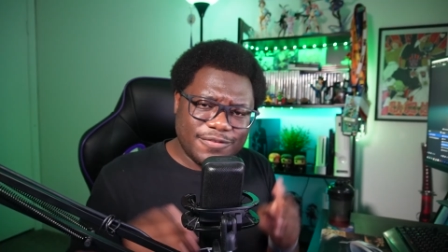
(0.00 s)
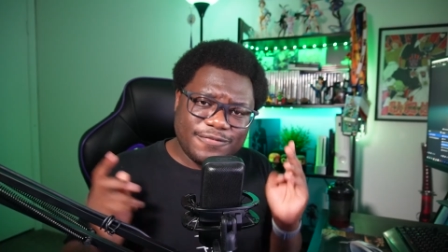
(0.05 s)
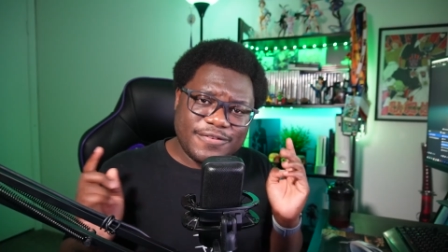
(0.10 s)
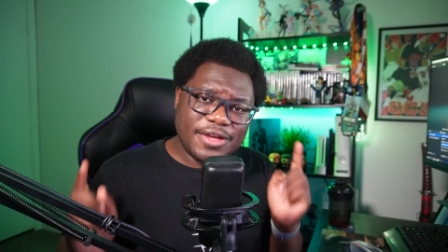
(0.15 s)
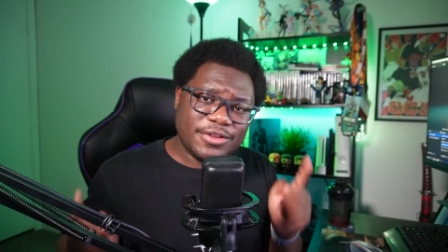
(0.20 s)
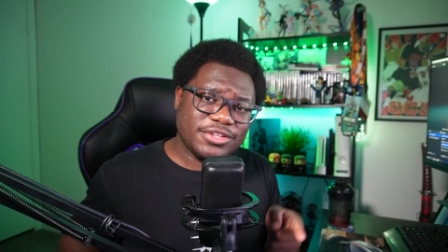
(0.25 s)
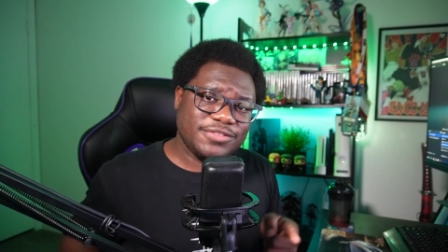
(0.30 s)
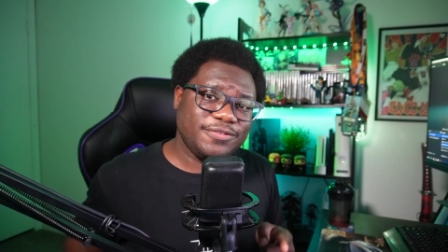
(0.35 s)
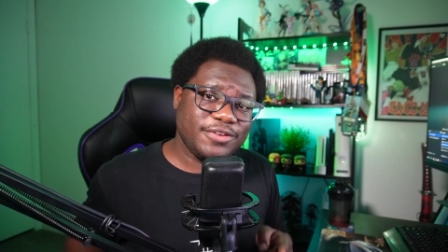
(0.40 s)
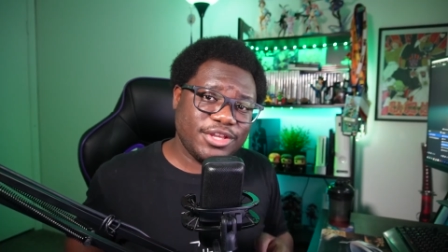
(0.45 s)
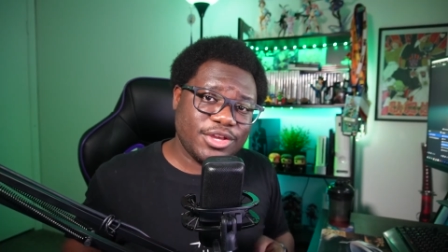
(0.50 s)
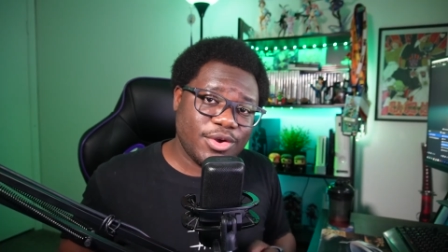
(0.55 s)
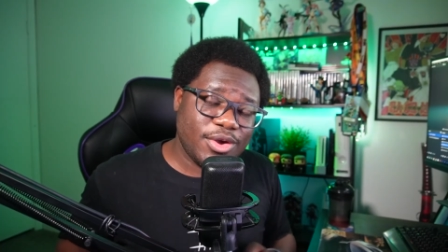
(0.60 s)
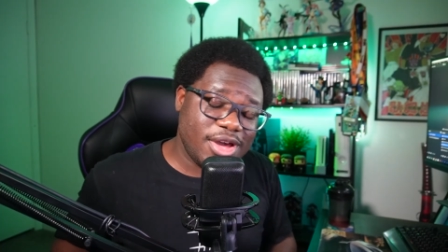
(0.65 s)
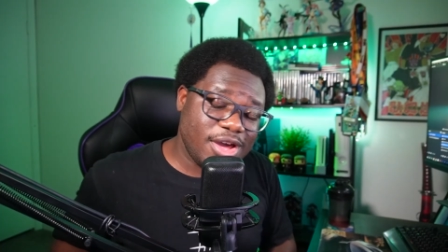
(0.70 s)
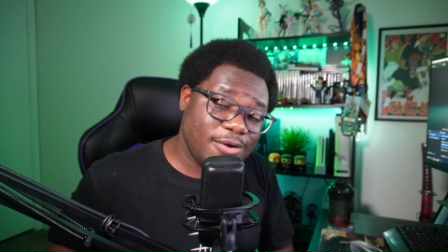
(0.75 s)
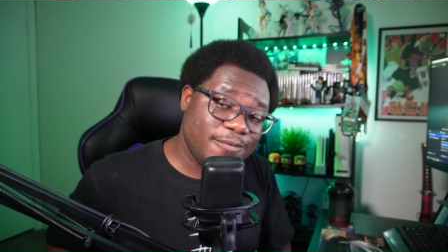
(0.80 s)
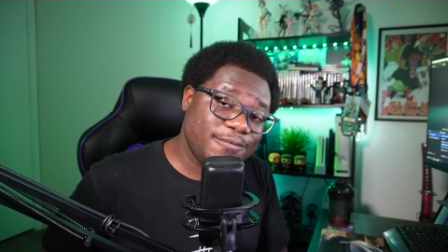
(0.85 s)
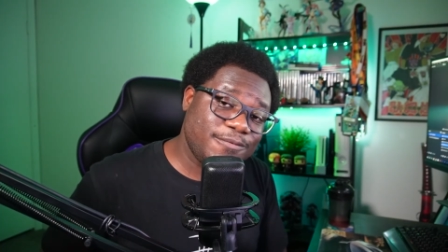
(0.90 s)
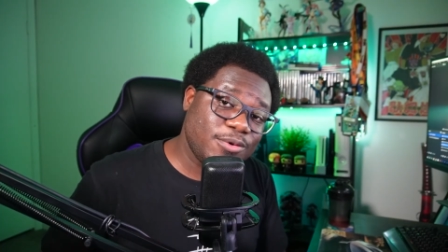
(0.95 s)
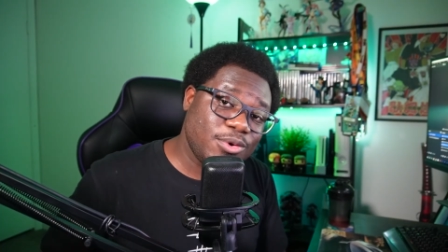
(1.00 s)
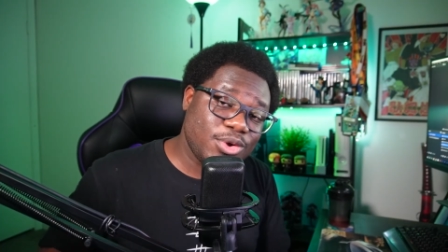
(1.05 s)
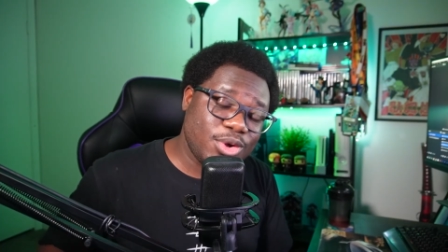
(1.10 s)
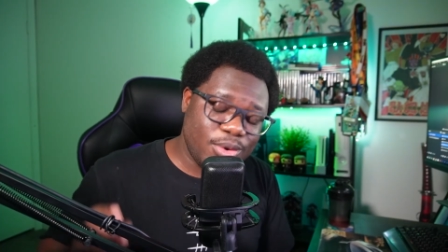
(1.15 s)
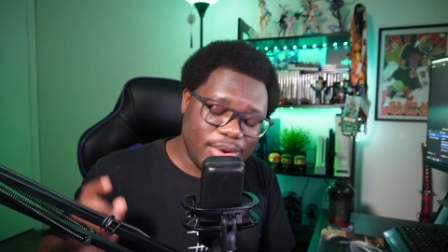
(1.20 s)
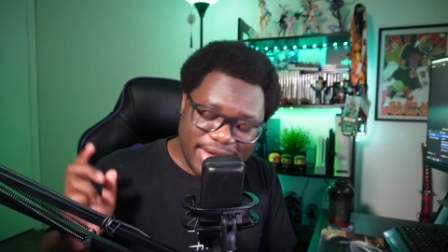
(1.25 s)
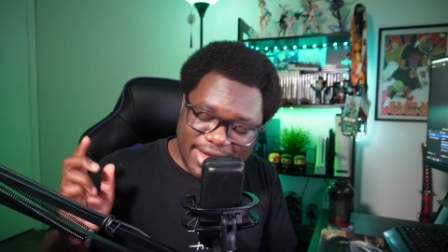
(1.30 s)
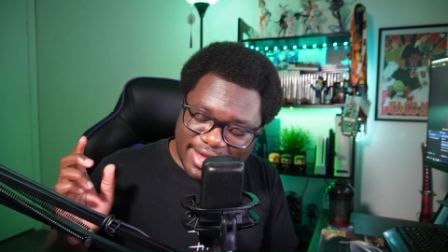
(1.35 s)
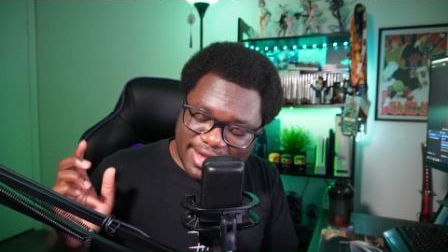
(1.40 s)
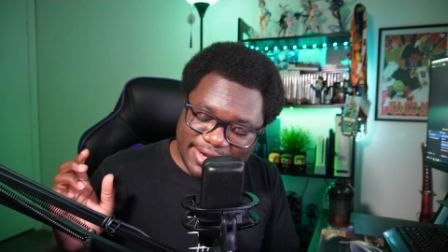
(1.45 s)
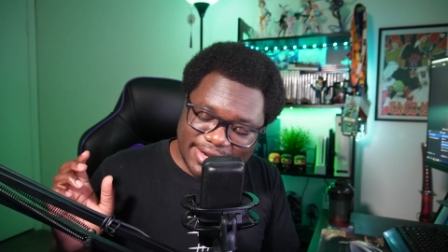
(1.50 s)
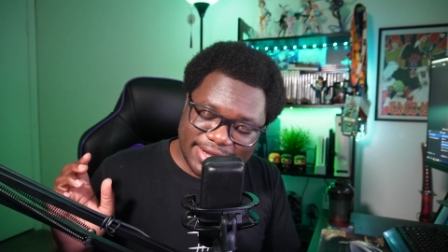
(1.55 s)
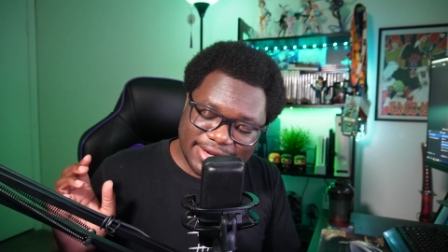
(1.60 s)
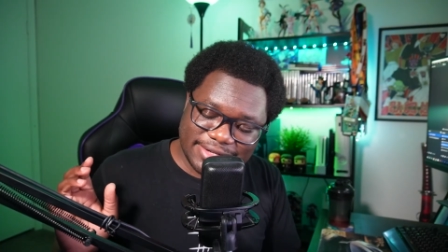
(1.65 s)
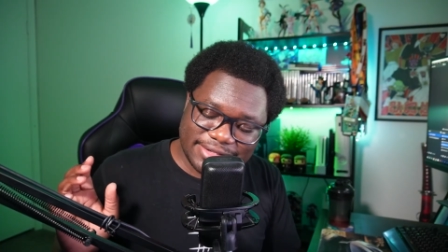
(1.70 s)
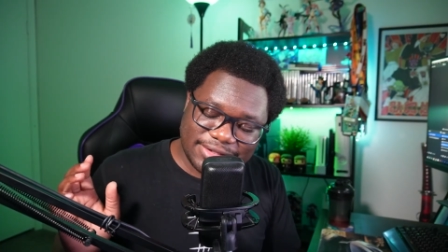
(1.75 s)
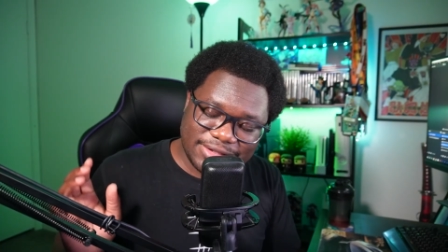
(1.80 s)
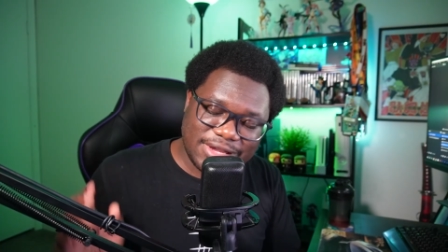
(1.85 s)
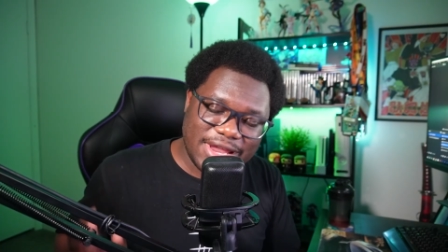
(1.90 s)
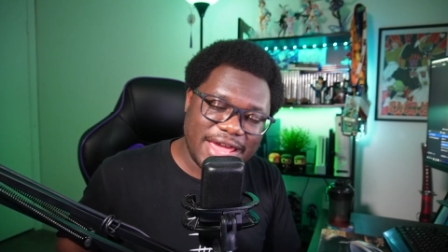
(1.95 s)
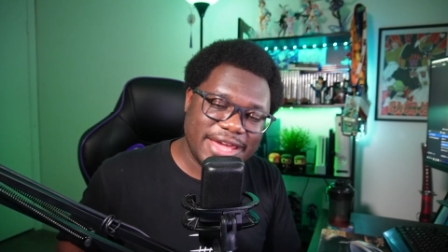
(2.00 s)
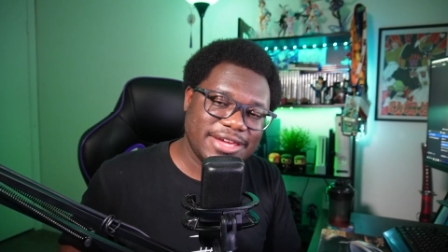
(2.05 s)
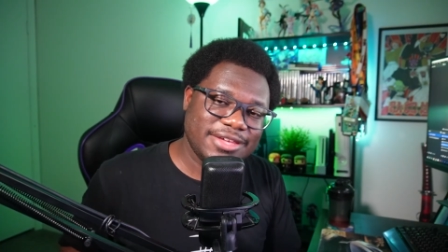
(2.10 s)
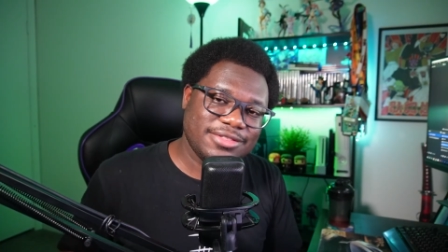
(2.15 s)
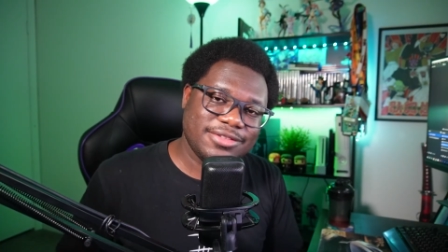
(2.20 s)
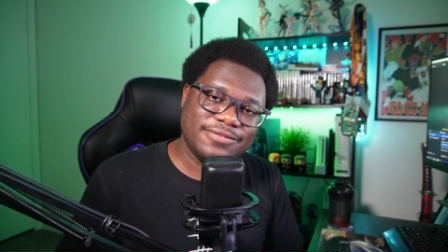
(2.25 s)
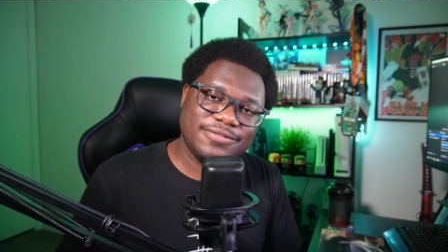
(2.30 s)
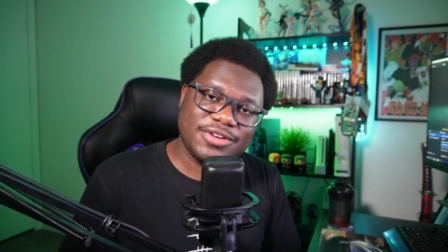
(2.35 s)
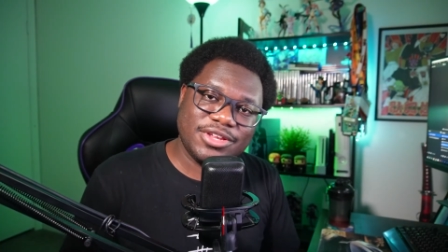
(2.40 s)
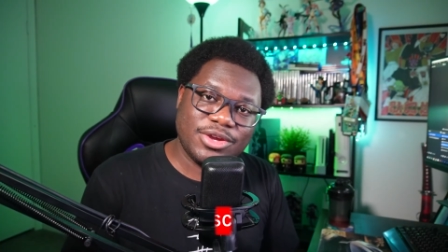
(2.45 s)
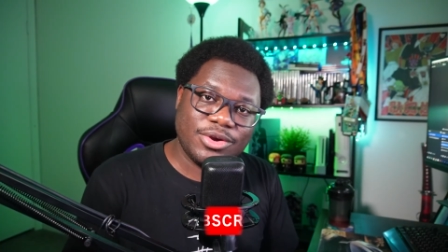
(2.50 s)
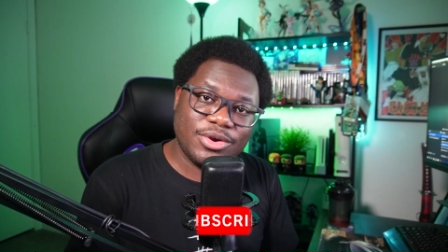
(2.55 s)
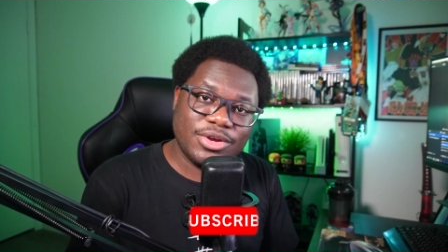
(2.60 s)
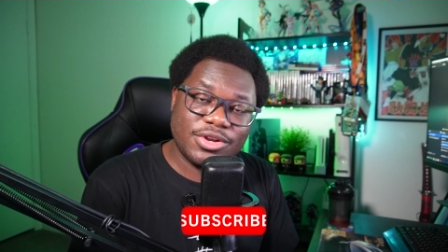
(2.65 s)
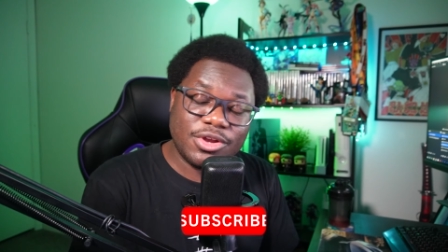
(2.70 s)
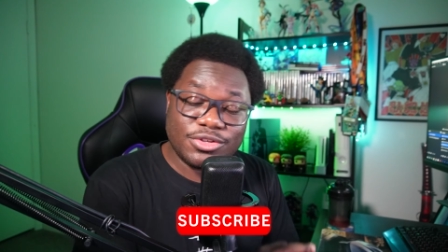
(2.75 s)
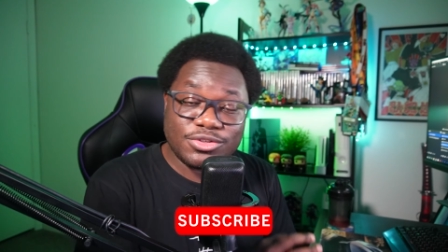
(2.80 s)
you found this video helpful, go ahead and like the video and